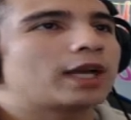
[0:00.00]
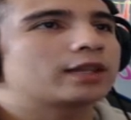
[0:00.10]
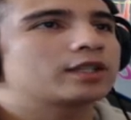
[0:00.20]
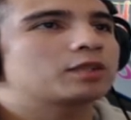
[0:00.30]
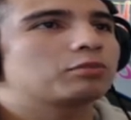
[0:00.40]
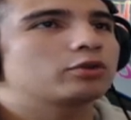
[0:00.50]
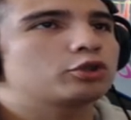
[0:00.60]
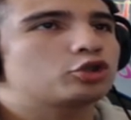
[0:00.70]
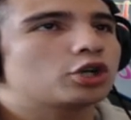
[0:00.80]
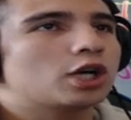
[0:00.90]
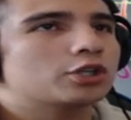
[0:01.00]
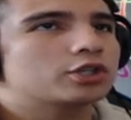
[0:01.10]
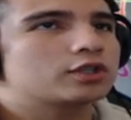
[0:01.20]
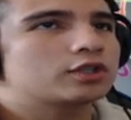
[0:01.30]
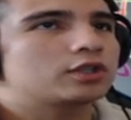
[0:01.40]
At this point, Josh
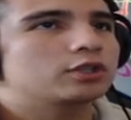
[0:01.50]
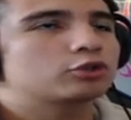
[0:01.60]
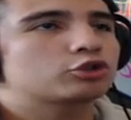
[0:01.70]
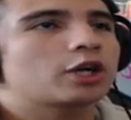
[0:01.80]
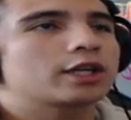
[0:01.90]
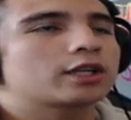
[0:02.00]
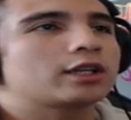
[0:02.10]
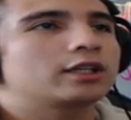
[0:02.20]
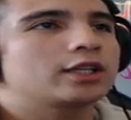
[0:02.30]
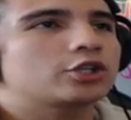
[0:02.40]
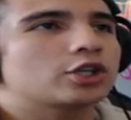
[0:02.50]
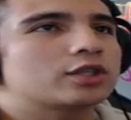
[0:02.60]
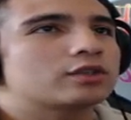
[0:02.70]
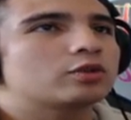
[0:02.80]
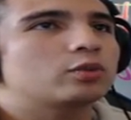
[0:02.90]
is still trying to clinch
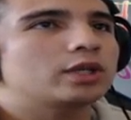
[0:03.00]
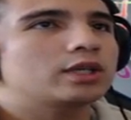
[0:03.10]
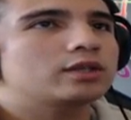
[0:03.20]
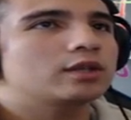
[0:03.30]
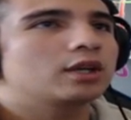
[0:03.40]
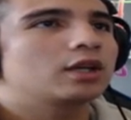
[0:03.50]
and squeeze.